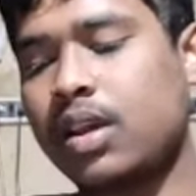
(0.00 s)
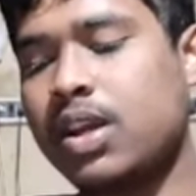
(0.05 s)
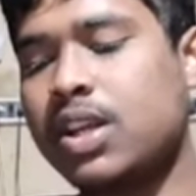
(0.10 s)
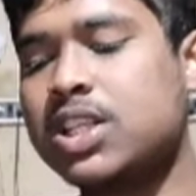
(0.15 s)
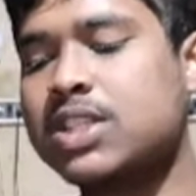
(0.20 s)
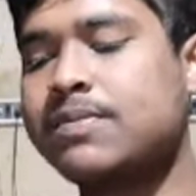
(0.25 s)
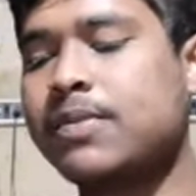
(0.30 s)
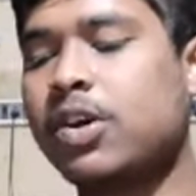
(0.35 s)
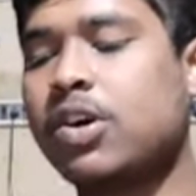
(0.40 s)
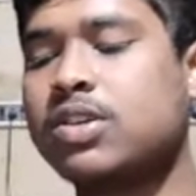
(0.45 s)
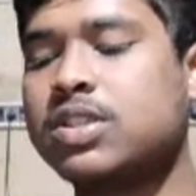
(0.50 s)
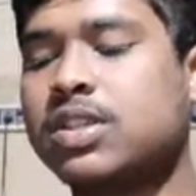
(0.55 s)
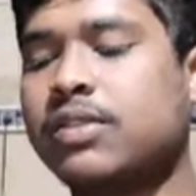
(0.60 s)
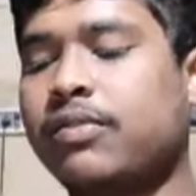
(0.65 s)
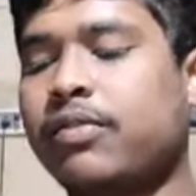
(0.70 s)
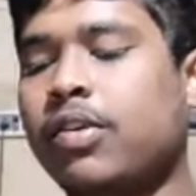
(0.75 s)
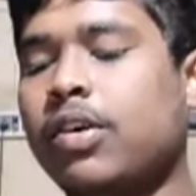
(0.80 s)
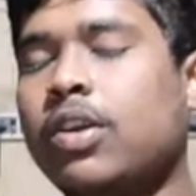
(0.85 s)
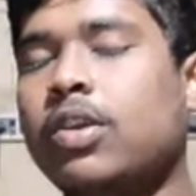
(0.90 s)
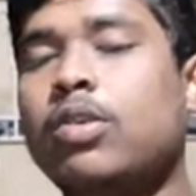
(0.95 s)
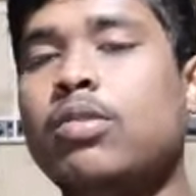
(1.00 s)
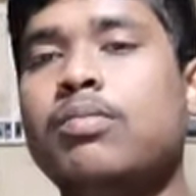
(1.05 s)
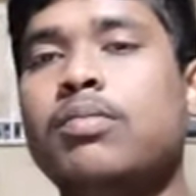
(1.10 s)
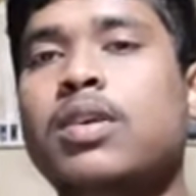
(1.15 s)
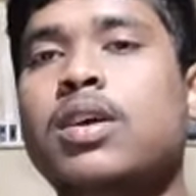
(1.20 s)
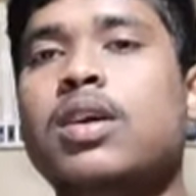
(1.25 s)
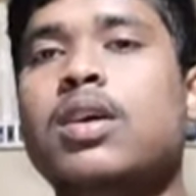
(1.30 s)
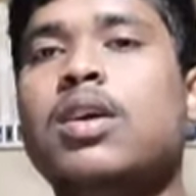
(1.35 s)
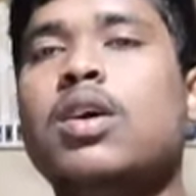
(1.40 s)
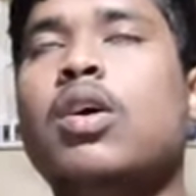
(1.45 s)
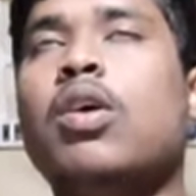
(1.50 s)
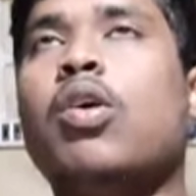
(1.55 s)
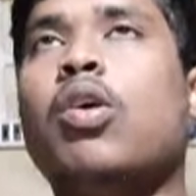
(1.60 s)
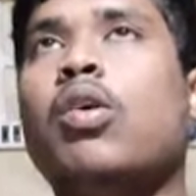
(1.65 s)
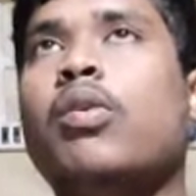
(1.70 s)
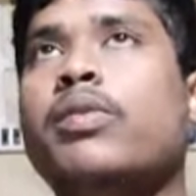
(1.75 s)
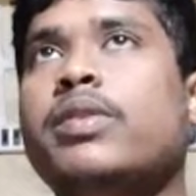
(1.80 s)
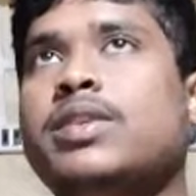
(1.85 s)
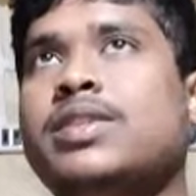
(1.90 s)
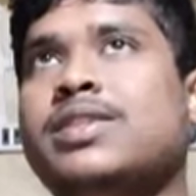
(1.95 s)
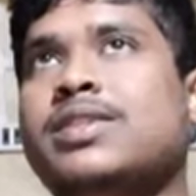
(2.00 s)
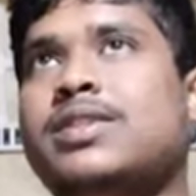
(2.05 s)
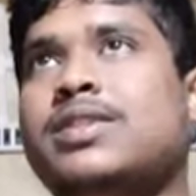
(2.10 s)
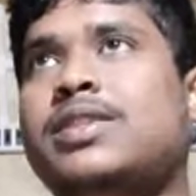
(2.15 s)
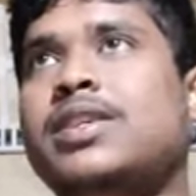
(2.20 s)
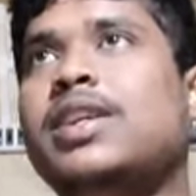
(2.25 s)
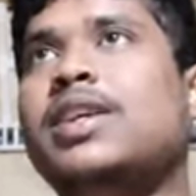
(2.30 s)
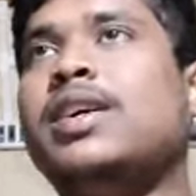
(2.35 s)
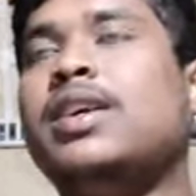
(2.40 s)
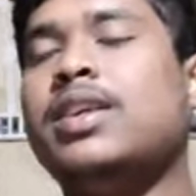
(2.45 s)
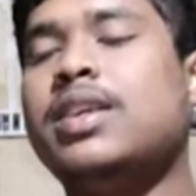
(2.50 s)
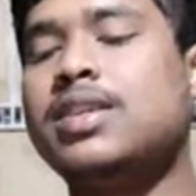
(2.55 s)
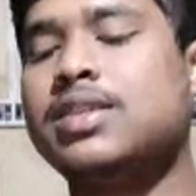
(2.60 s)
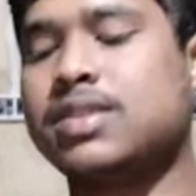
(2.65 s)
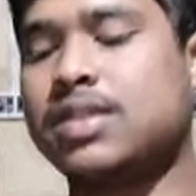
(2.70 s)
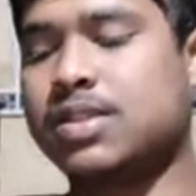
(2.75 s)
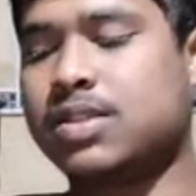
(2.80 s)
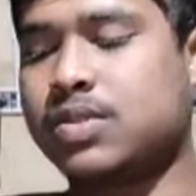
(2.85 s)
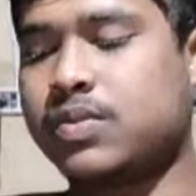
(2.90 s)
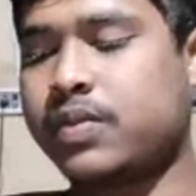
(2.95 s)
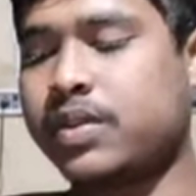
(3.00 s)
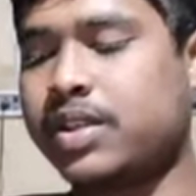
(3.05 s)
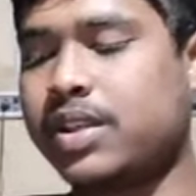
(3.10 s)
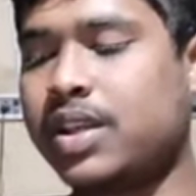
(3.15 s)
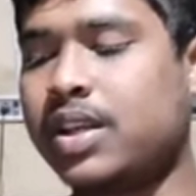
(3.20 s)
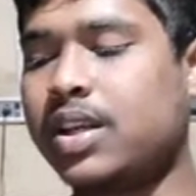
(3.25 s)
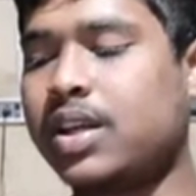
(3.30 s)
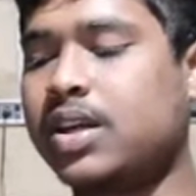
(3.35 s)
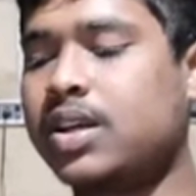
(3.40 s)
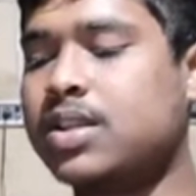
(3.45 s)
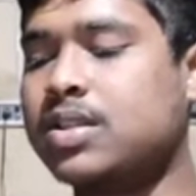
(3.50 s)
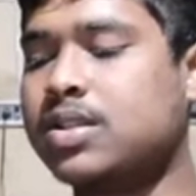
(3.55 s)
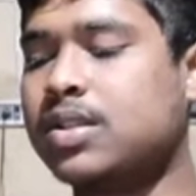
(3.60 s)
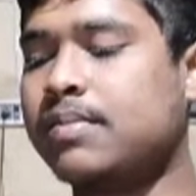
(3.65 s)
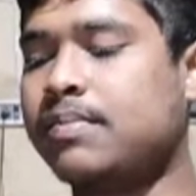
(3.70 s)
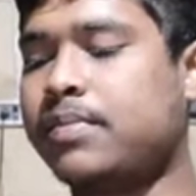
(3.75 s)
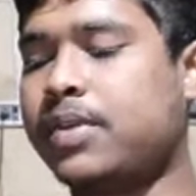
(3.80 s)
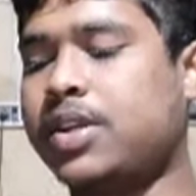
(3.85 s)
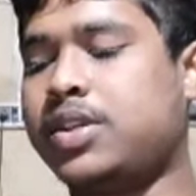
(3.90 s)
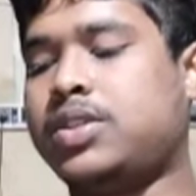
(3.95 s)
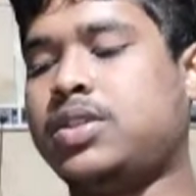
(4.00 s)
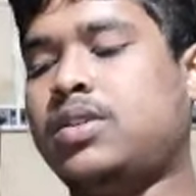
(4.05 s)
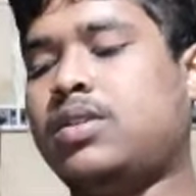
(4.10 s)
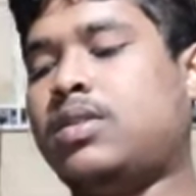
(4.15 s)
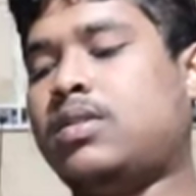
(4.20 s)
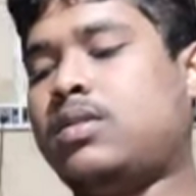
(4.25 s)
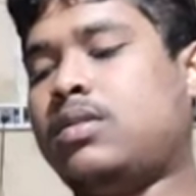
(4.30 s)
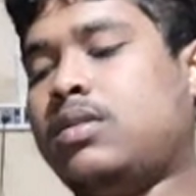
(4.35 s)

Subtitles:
It is because the volume always decreases with increase in pressure.